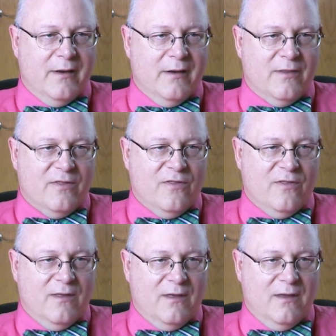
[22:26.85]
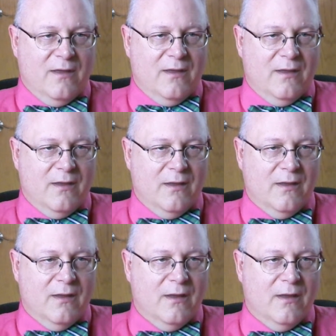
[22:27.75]
Let's see.
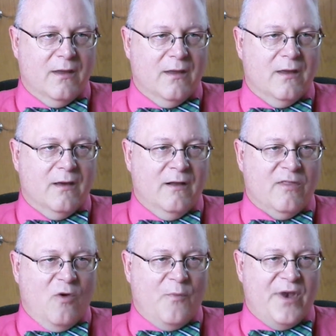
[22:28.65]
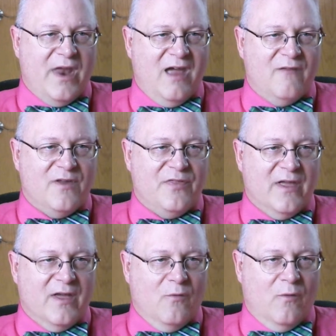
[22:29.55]
Let's open
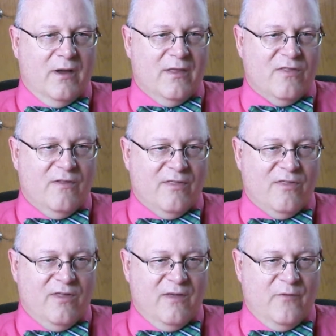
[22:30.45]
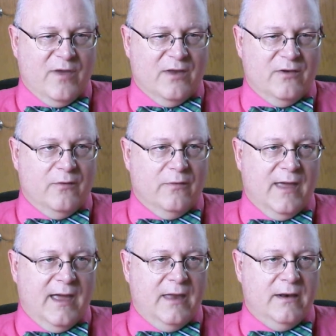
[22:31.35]
everything at once. Let's see if we can do
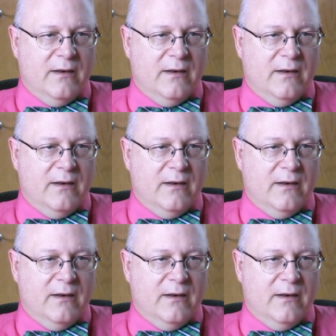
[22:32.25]
that.